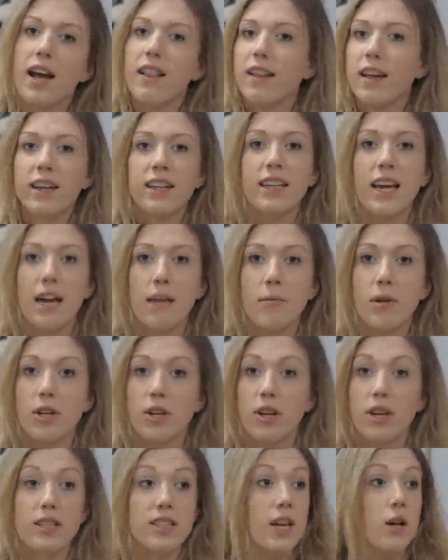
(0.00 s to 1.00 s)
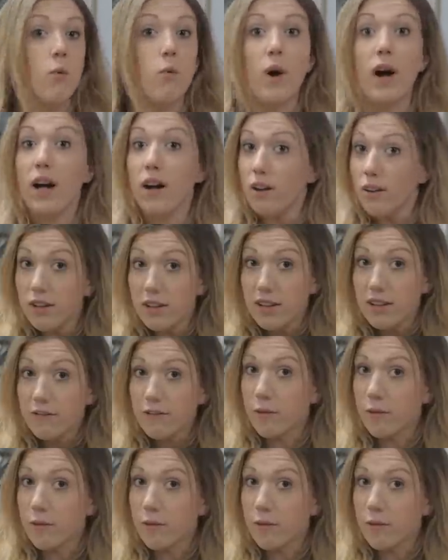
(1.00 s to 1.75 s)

I like gaming. You can say, well,